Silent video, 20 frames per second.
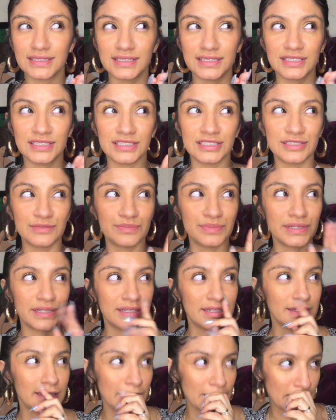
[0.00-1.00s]
It's
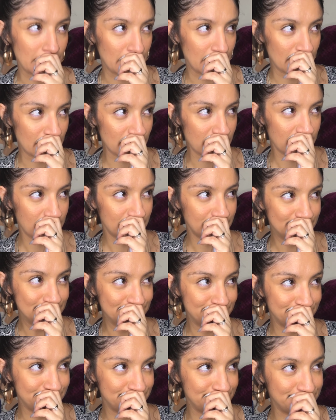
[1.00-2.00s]
been like
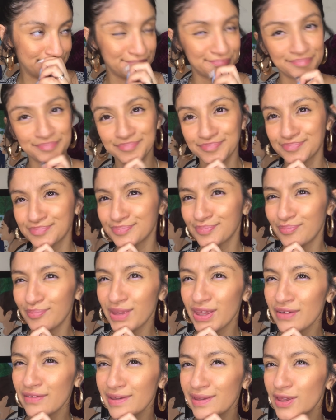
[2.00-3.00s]

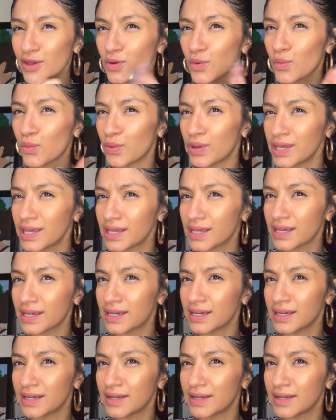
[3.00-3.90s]
maybe a week,